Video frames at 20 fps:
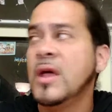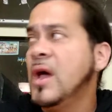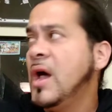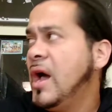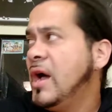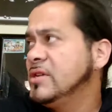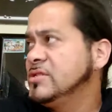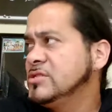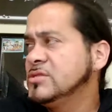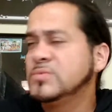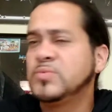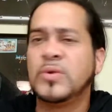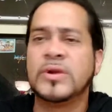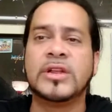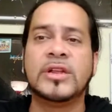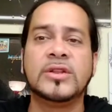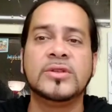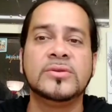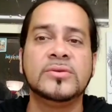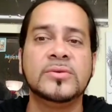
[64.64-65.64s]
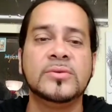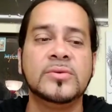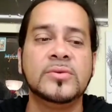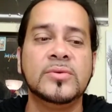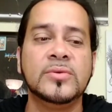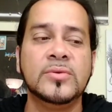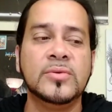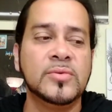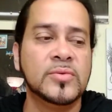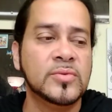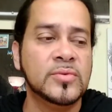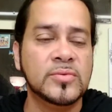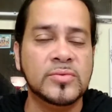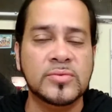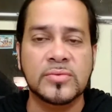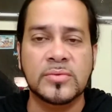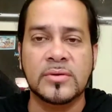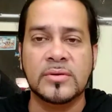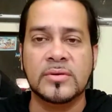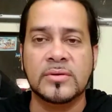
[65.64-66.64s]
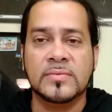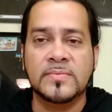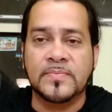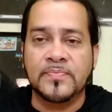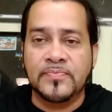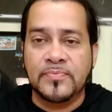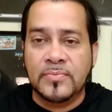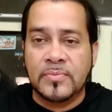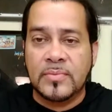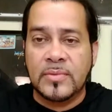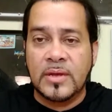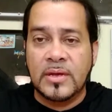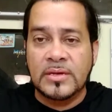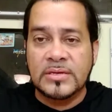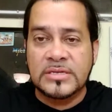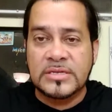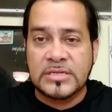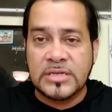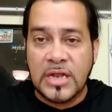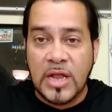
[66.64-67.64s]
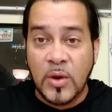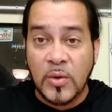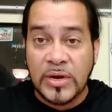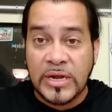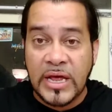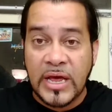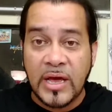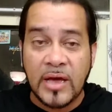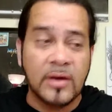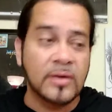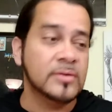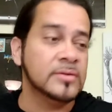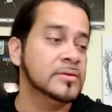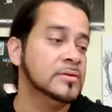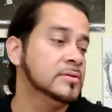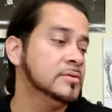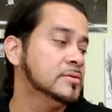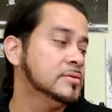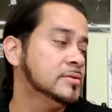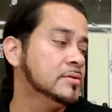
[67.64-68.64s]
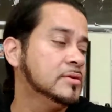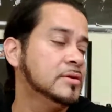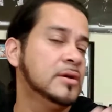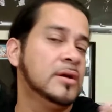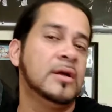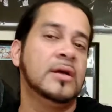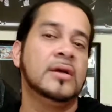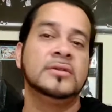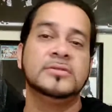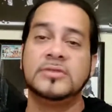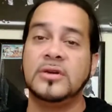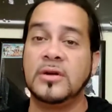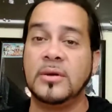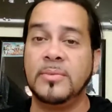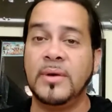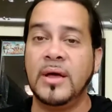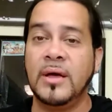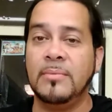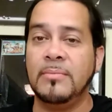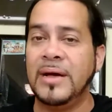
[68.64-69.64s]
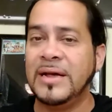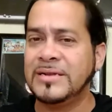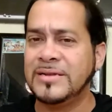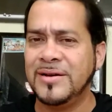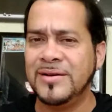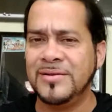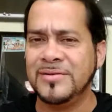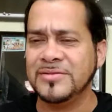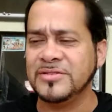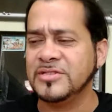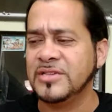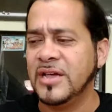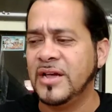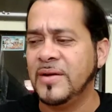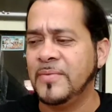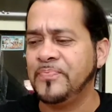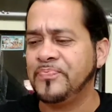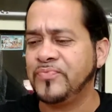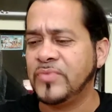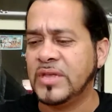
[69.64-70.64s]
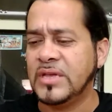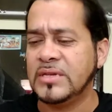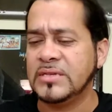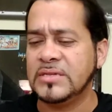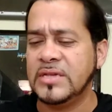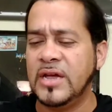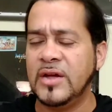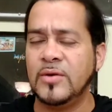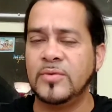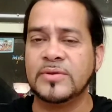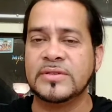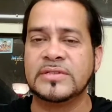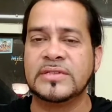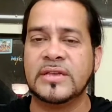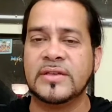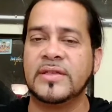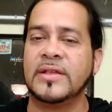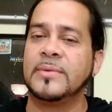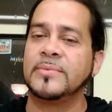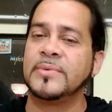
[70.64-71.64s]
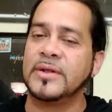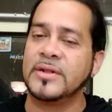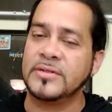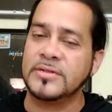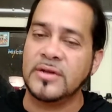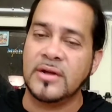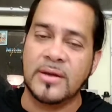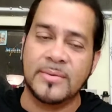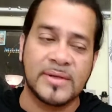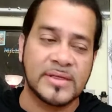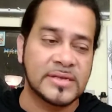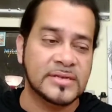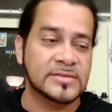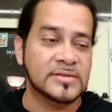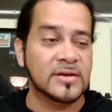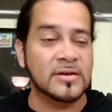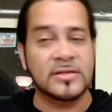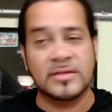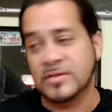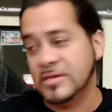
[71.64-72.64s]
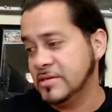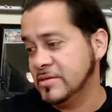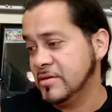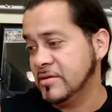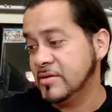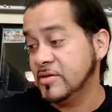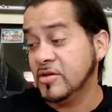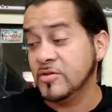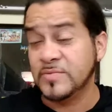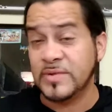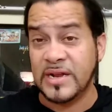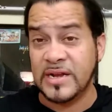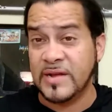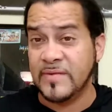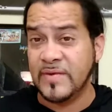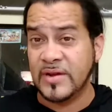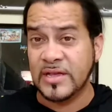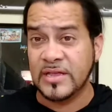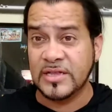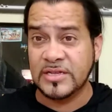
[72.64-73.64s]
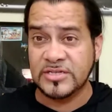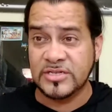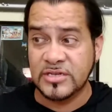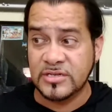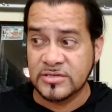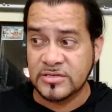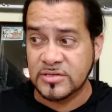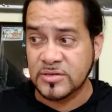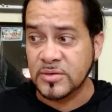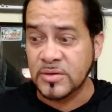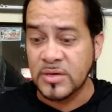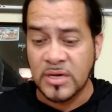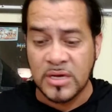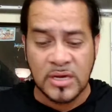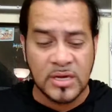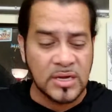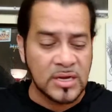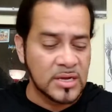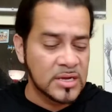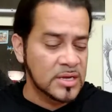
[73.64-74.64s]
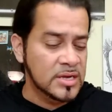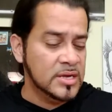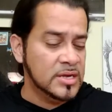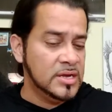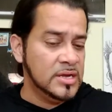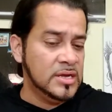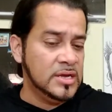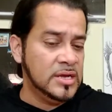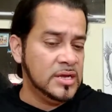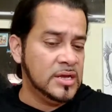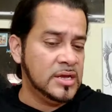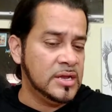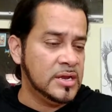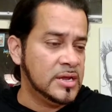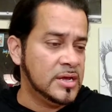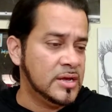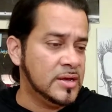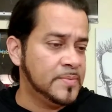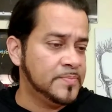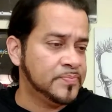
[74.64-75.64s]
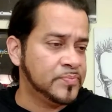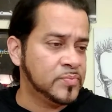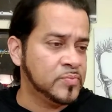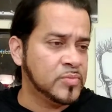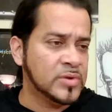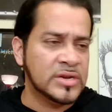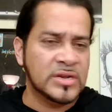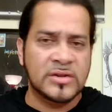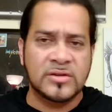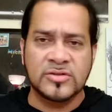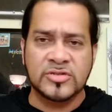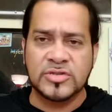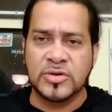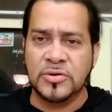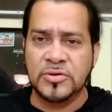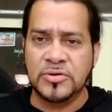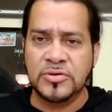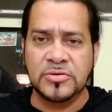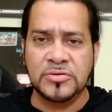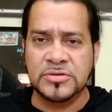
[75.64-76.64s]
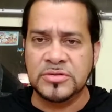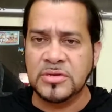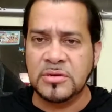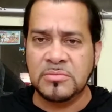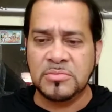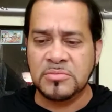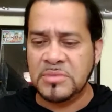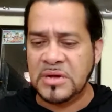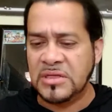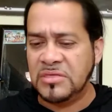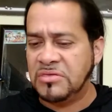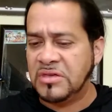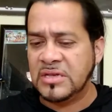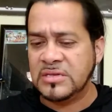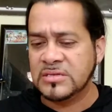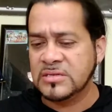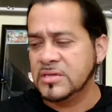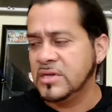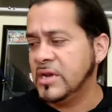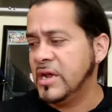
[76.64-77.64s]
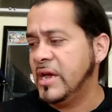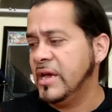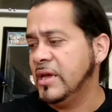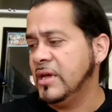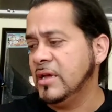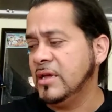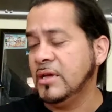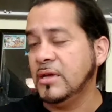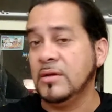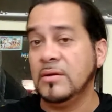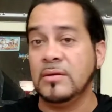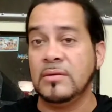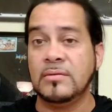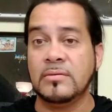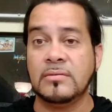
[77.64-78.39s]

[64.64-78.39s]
I just wanted to slow it down. Talk about my dolls. Um, because I always say that I'm gonna talk about this doll and this other doll, but I never get the chance to. And um, wanted to show you some of my things that I